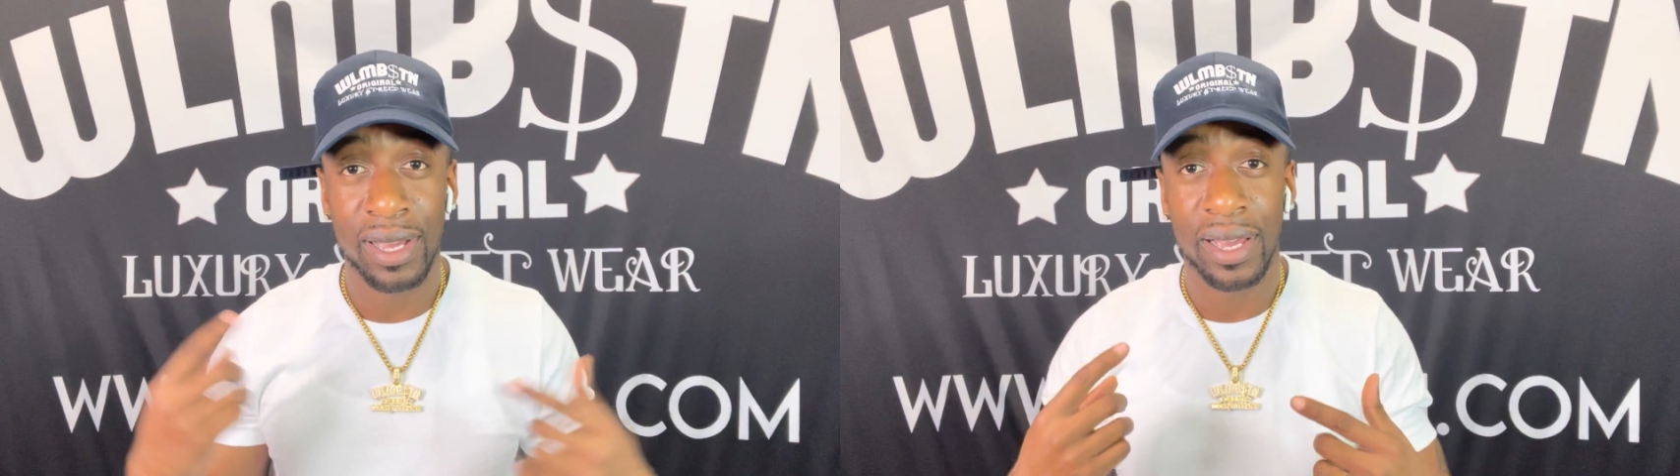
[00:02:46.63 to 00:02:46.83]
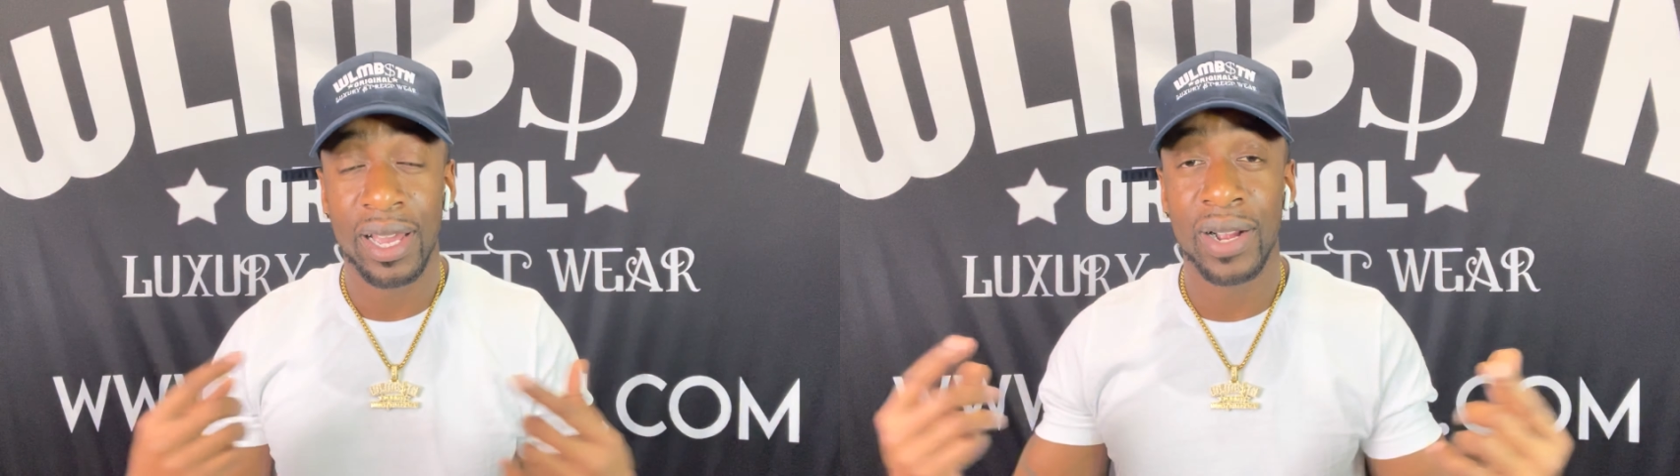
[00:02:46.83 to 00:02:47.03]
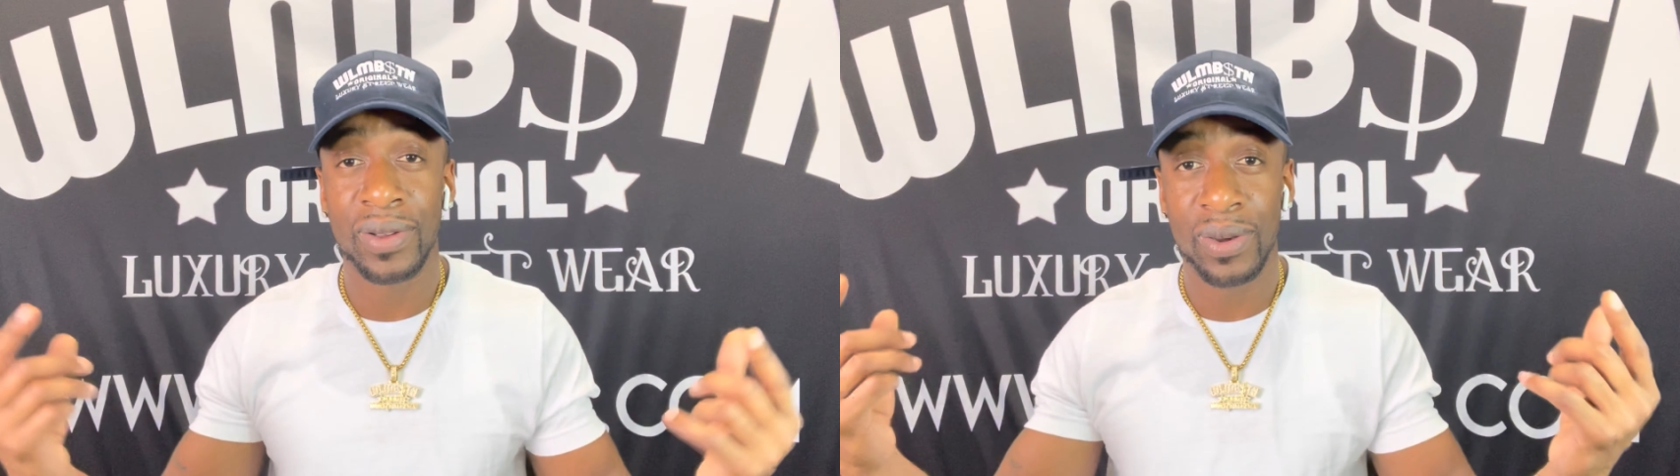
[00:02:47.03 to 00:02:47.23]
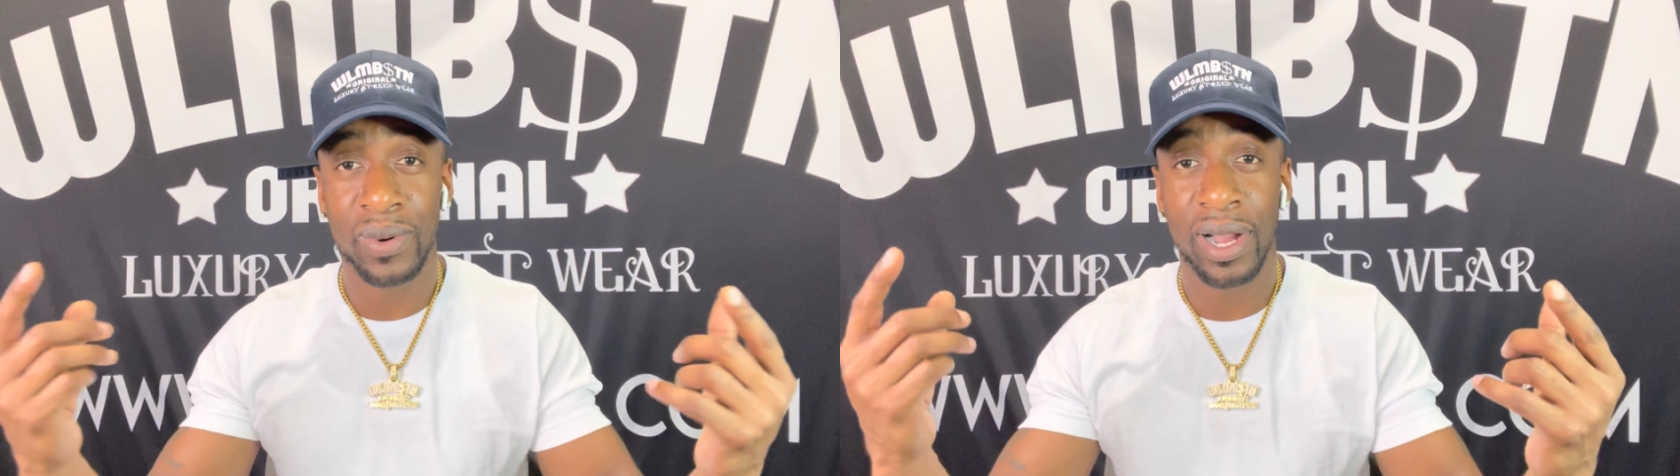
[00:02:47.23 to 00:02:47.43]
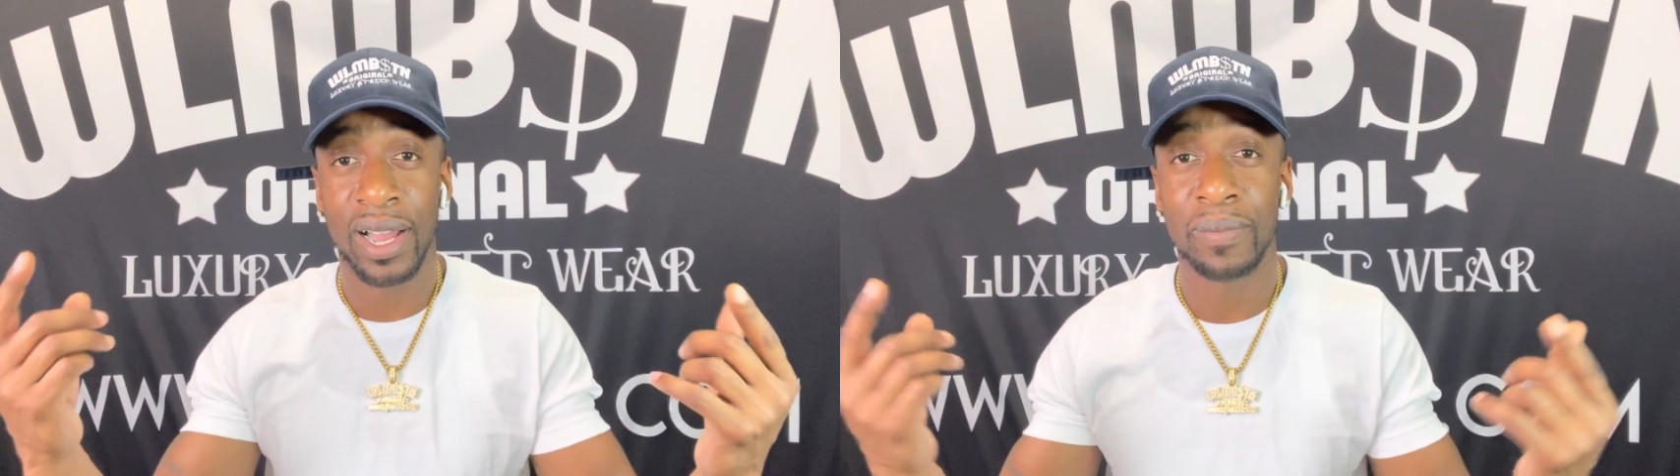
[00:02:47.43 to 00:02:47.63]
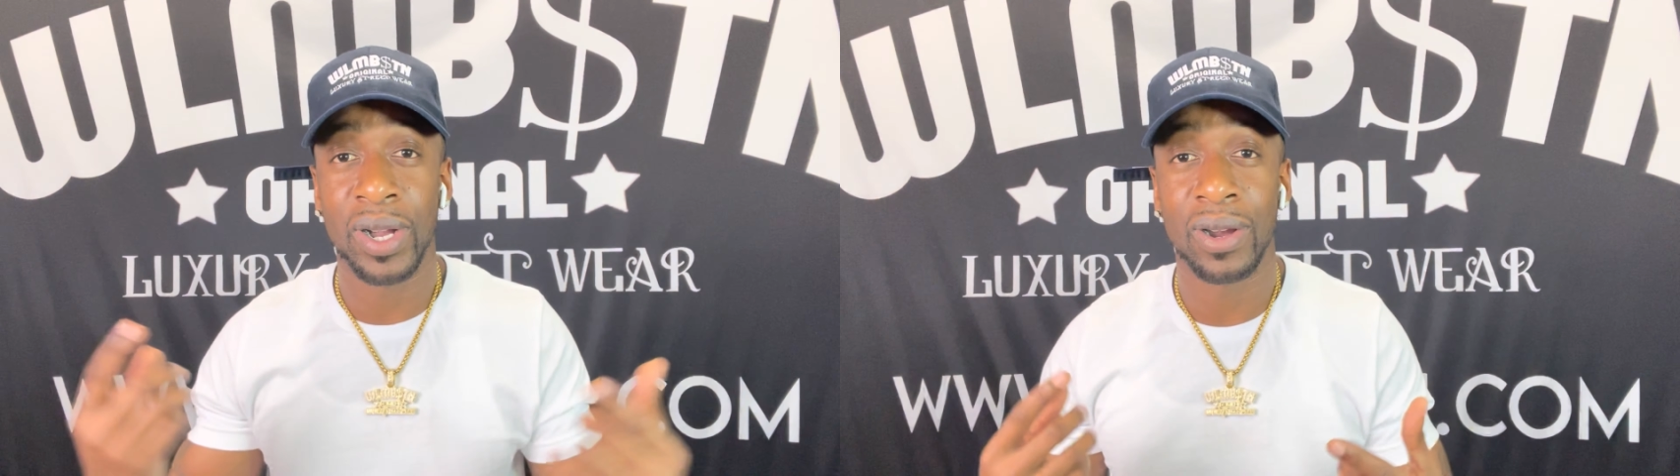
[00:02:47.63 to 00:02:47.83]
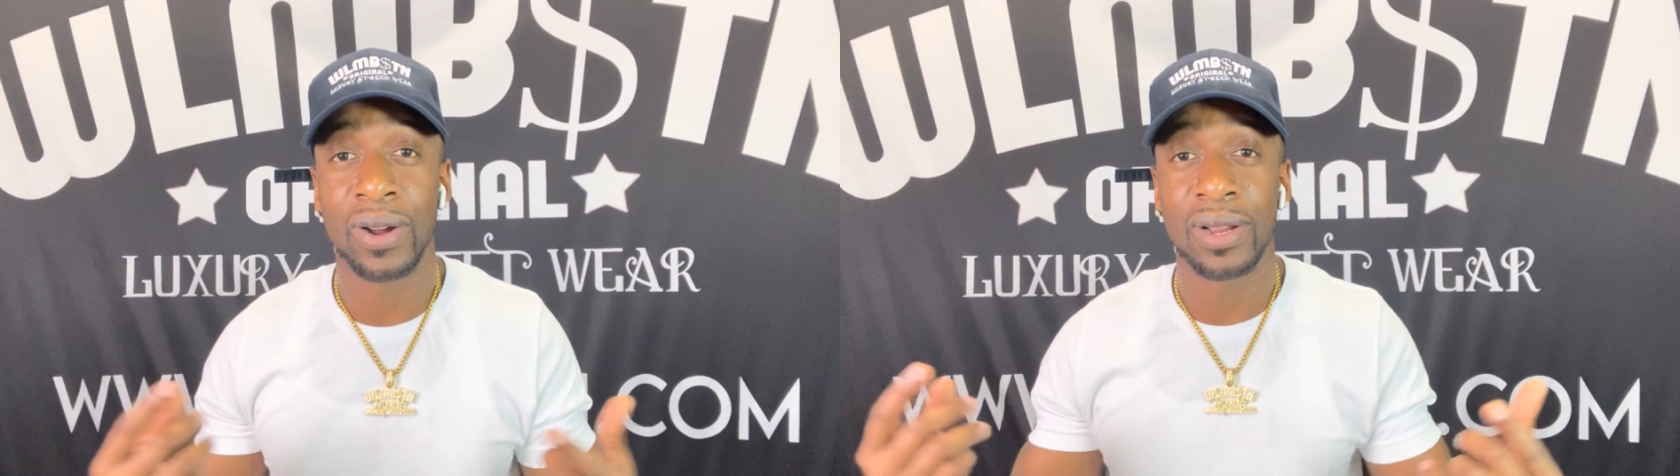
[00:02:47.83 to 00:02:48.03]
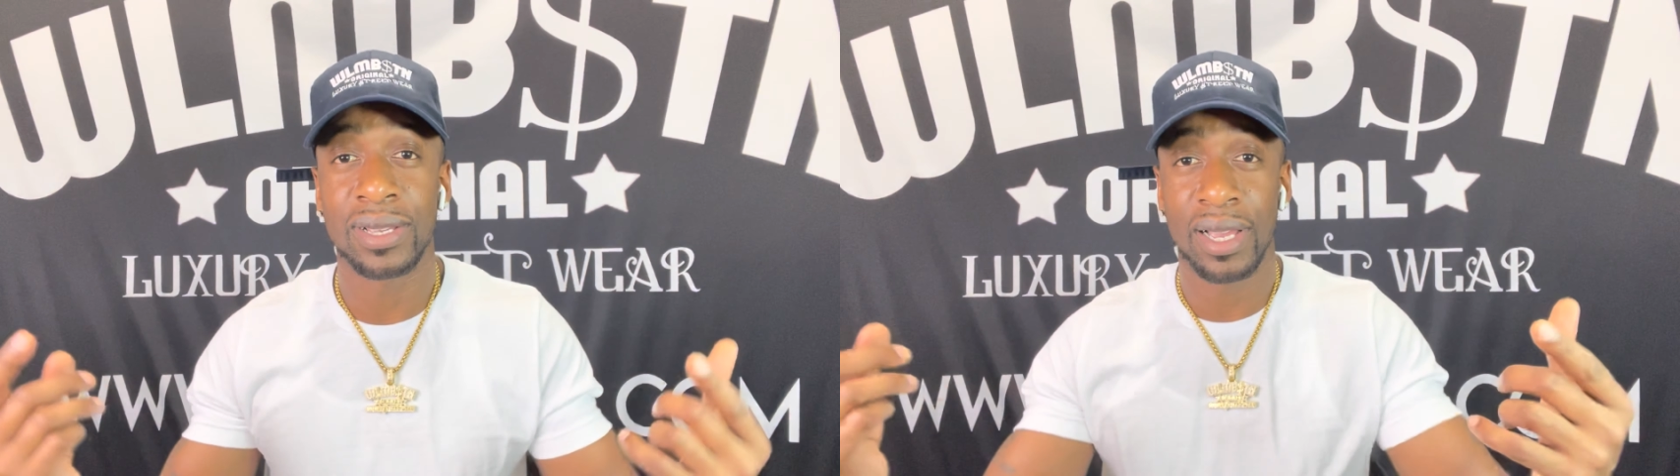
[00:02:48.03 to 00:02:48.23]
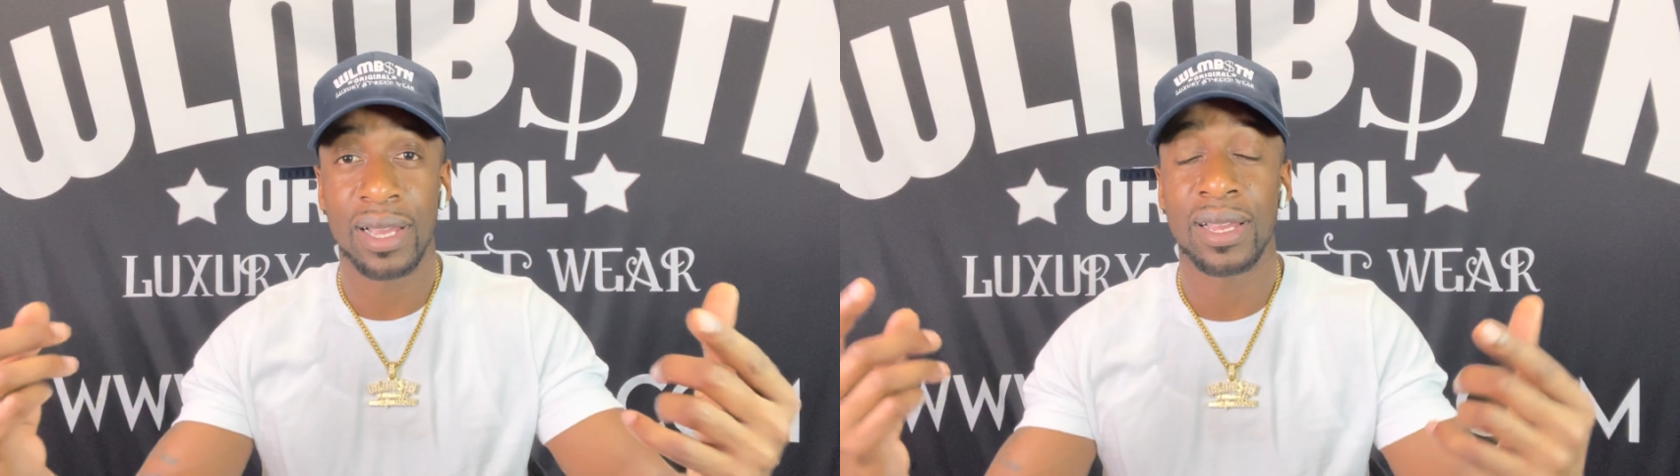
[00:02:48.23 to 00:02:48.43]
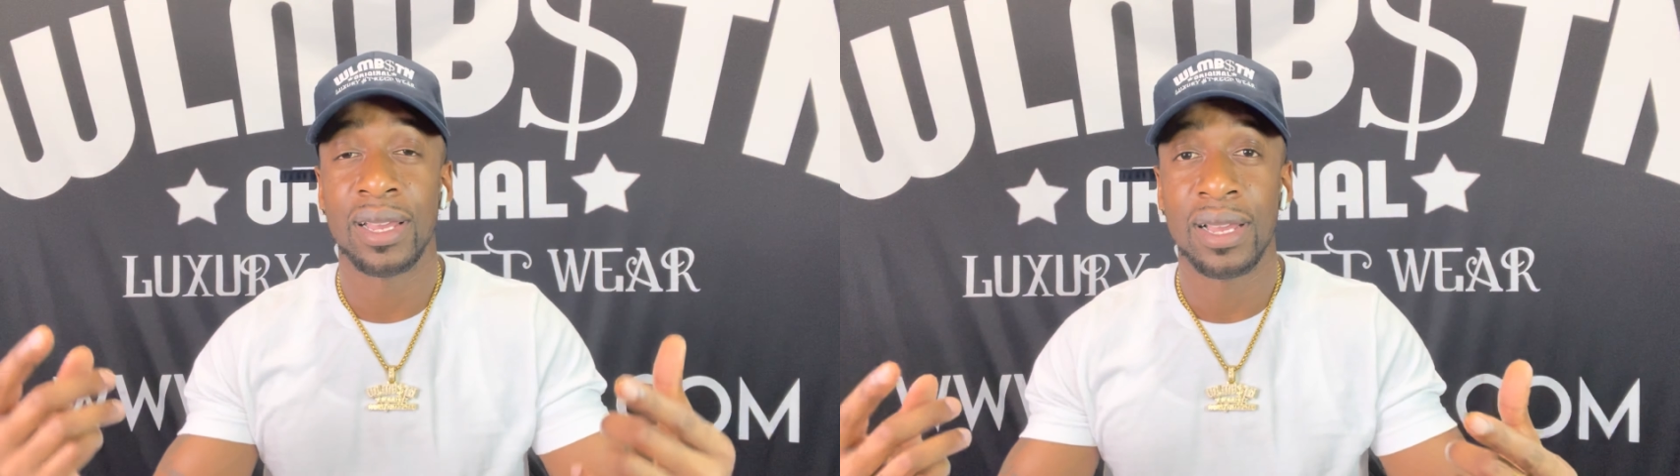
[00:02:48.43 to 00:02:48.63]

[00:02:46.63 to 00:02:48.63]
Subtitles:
area where I had my cars at.